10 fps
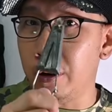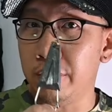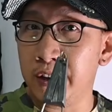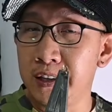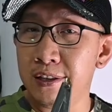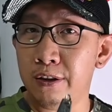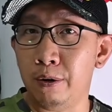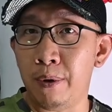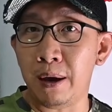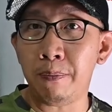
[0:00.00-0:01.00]
of these in
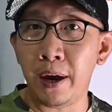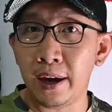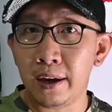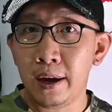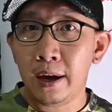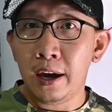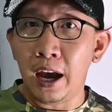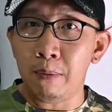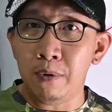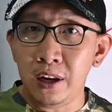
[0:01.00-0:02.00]
your backpack,
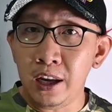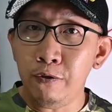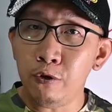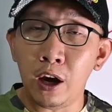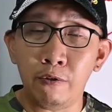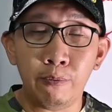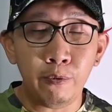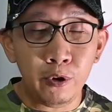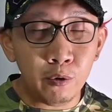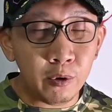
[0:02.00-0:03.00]
I believe
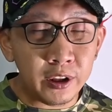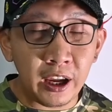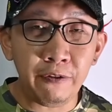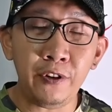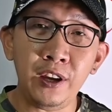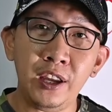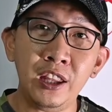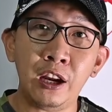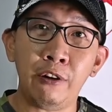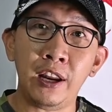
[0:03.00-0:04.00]
you will definitely
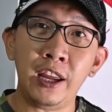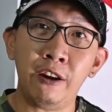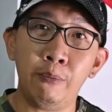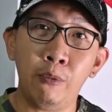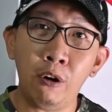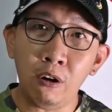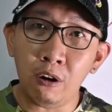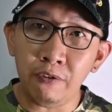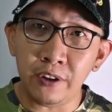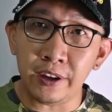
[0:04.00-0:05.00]
indirectly have more
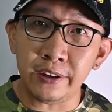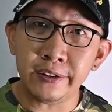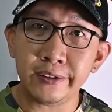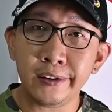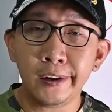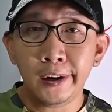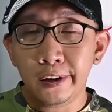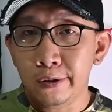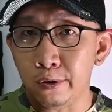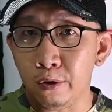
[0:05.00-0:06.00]
confidence
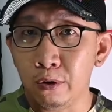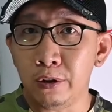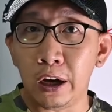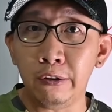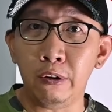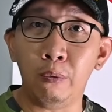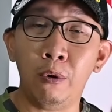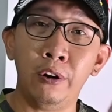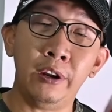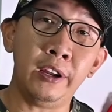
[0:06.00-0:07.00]
to go down to the
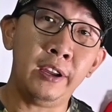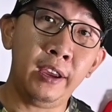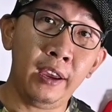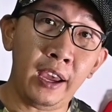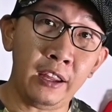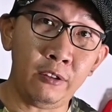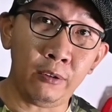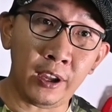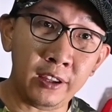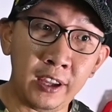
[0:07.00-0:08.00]
water and to
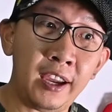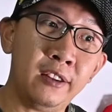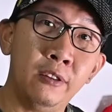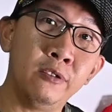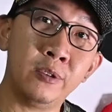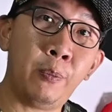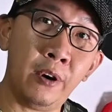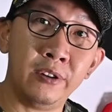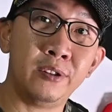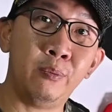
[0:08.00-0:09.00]
attack those
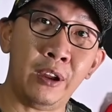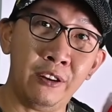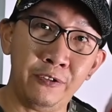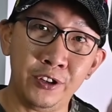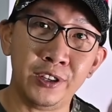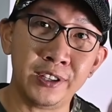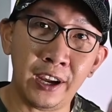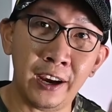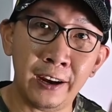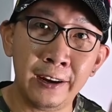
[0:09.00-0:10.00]
spots where the fishes are.